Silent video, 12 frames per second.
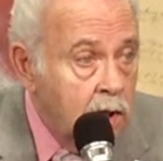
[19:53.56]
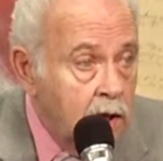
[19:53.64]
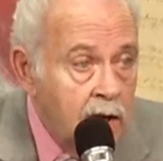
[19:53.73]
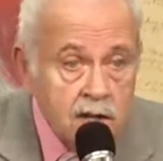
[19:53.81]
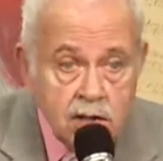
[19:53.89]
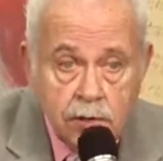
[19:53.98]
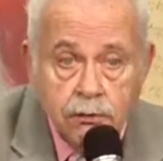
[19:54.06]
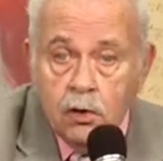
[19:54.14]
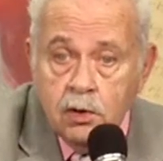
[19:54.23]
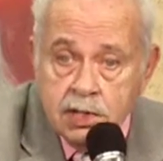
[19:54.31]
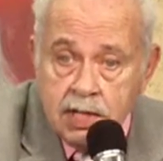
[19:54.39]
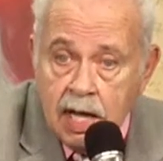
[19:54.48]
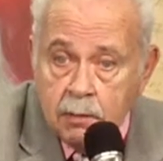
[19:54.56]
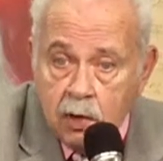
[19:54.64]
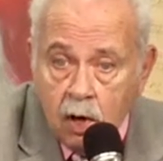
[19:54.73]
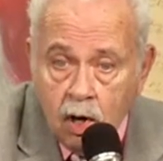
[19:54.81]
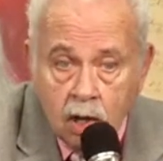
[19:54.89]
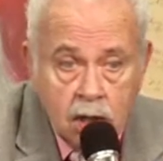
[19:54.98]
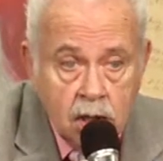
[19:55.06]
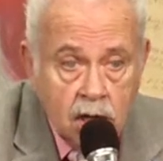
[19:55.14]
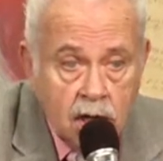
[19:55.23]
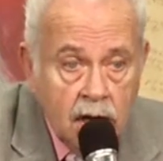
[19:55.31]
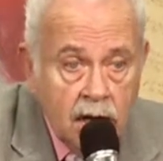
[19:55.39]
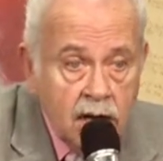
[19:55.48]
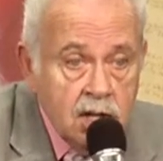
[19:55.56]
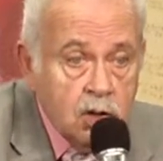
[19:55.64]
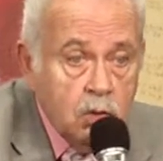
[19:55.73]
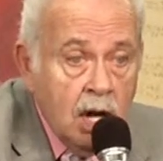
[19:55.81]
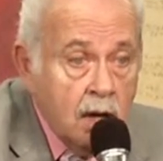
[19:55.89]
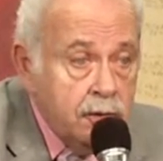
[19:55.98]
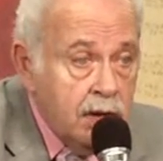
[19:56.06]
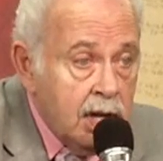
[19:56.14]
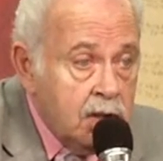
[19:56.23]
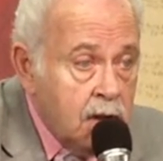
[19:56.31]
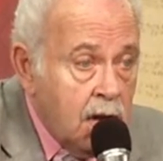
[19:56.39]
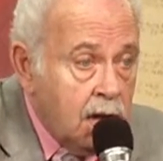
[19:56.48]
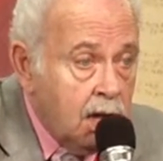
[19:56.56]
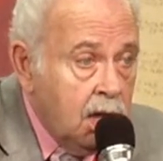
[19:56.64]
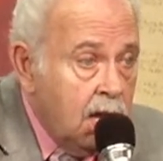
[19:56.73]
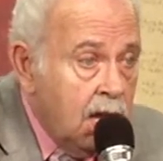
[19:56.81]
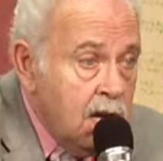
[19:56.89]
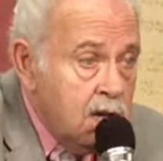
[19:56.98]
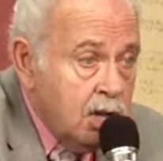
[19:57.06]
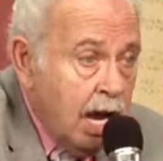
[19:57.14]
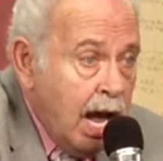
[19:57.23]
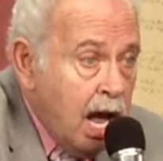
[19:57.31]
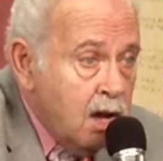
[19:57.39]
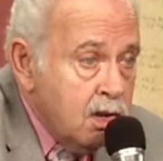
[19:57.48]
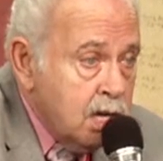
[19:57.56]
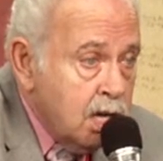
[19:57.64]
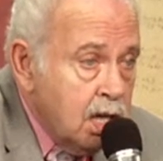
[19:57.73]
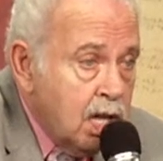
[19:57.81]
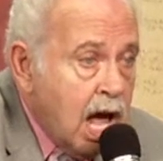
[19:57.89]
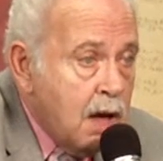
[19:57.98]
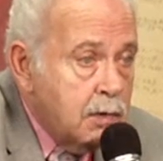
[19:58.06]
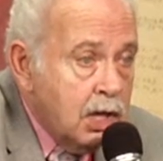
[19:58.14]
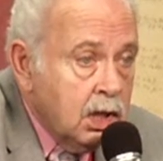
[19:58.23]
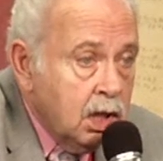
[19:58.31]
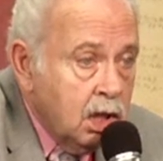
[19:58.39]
Here's your food stamp card. Here's your welfare check. Here's your housing allotment.